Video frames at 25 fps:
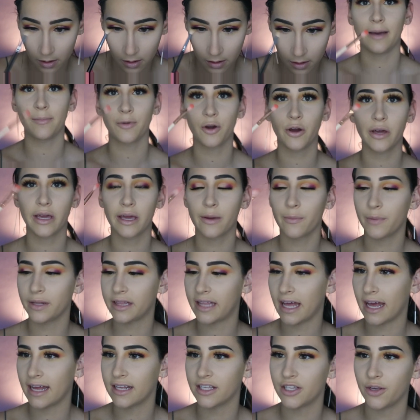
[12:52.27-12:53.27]
Now I'm going in
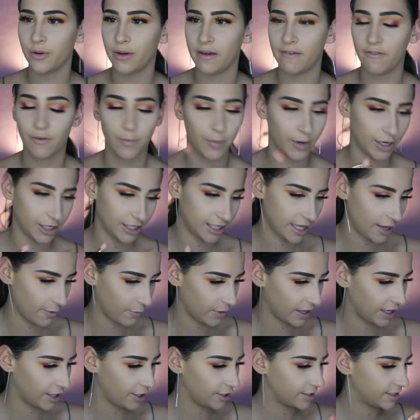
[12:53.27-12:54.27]
with that Zoeva brush that
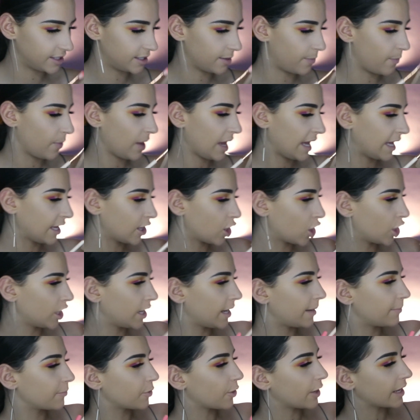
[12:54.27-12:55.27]
we used the pink
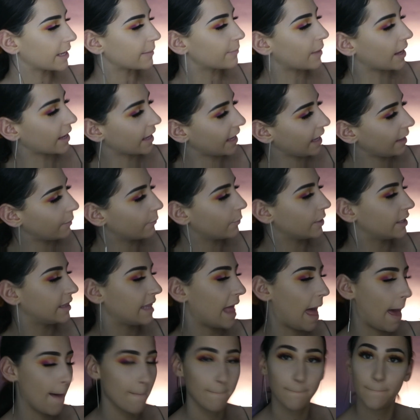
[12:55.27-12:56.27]
on, and I'm going back in with
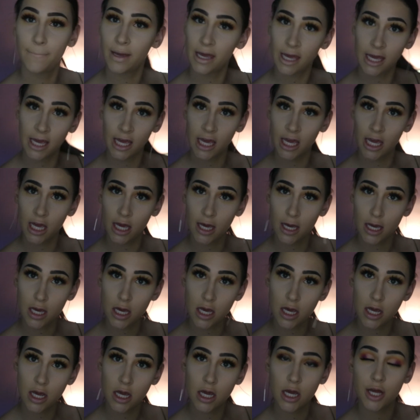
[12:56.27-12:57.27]
that
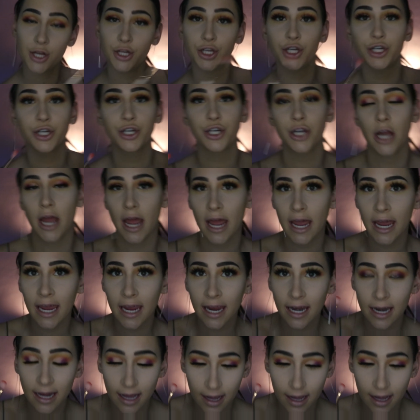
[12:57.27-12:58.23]
big shade.